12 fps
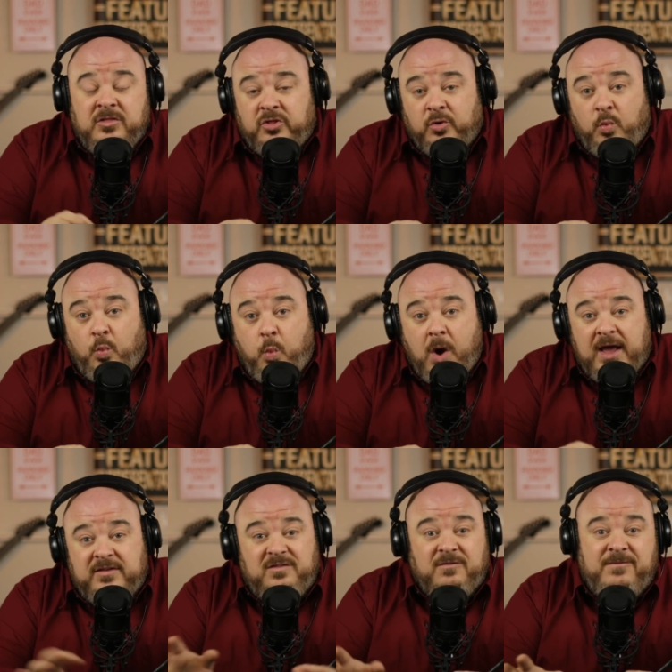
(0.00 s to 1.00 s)
the
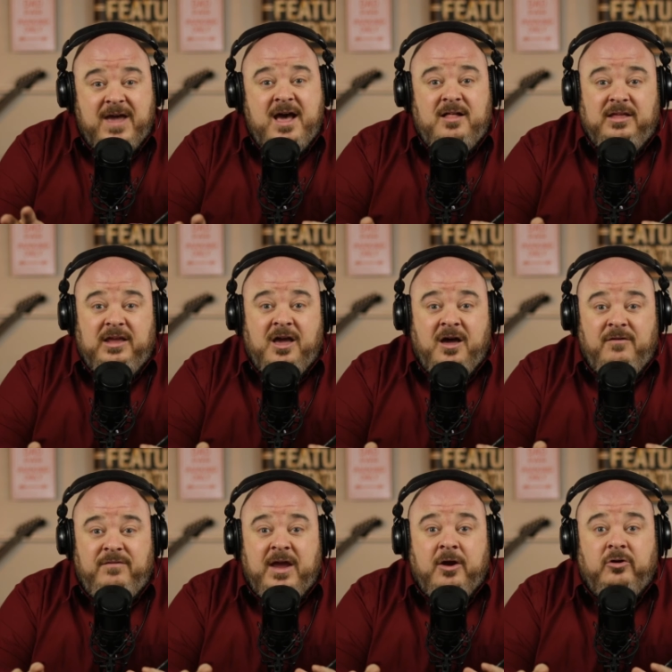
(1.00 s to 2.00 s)
West Valley
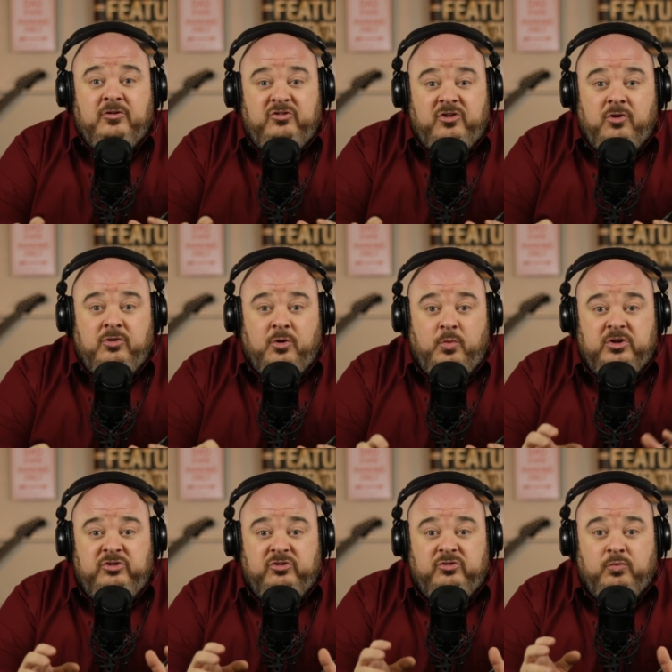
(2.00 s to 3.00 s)
of Arizona,
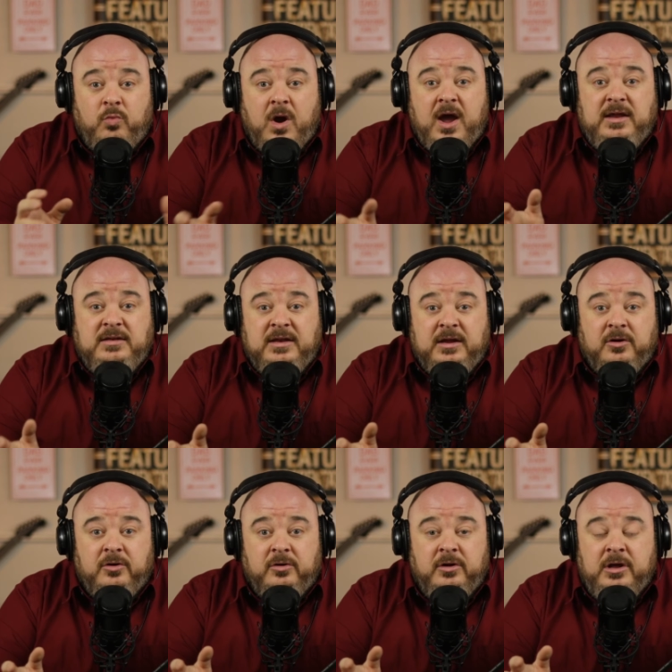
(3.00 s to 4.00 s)
which is right
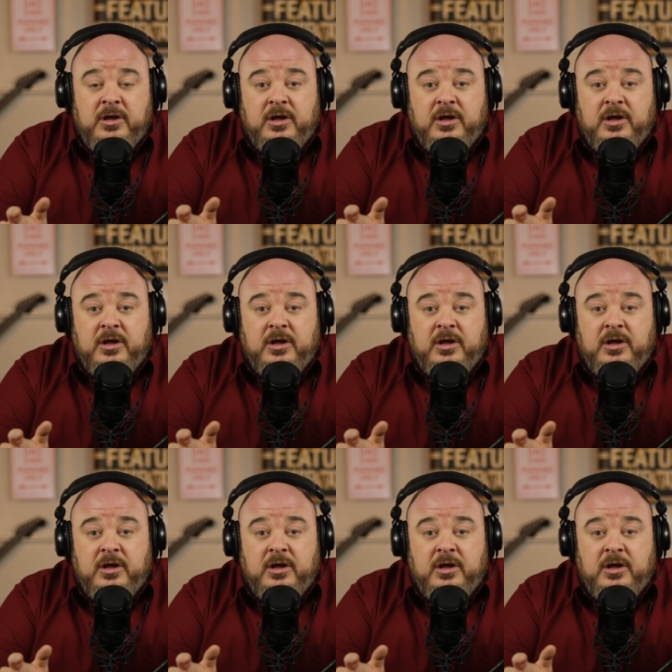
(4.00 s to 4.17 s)
near